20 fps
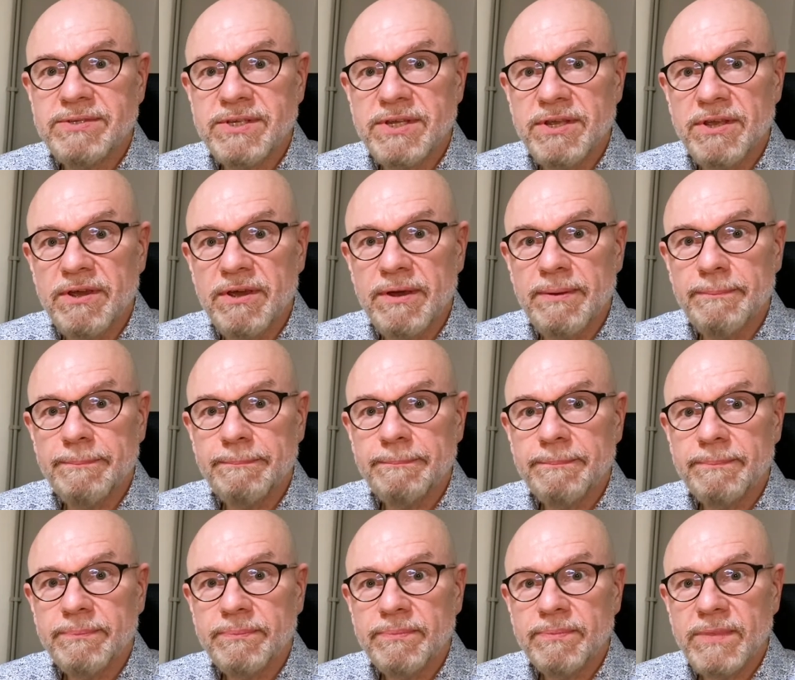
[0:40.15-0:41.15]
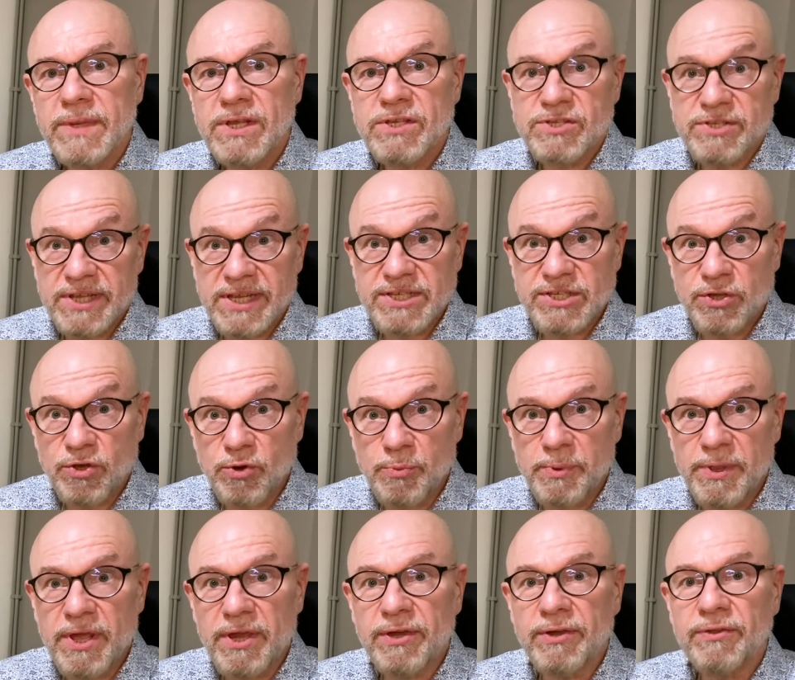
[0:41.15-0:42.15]
year. So that's got to
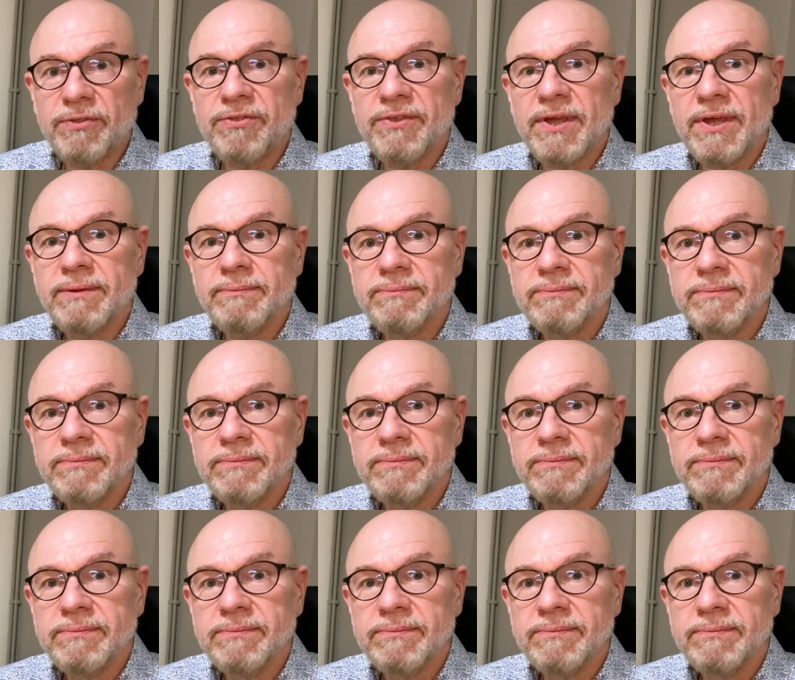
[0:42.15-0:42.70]
be a good thing.